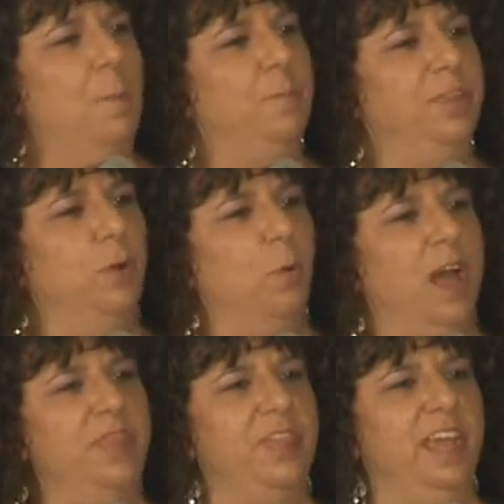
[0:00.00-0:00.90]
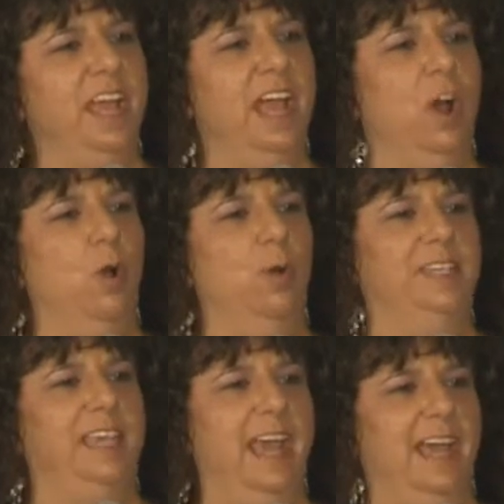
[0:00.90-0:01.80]
But the one thing I
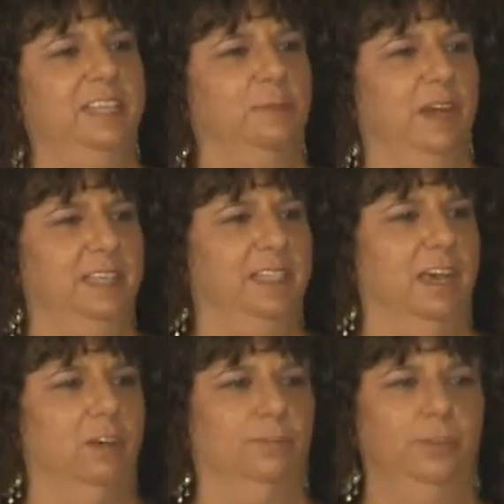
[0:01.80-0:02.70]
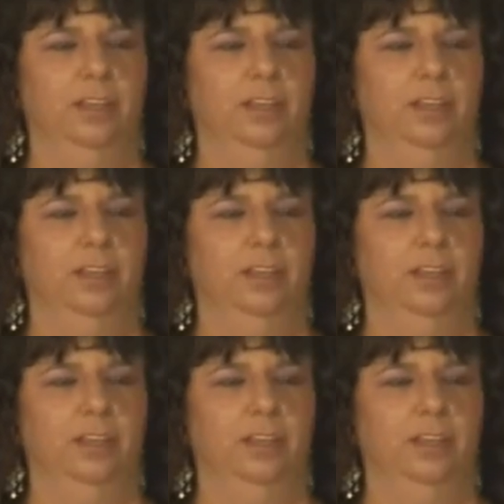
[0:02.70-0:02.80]
always ask myself,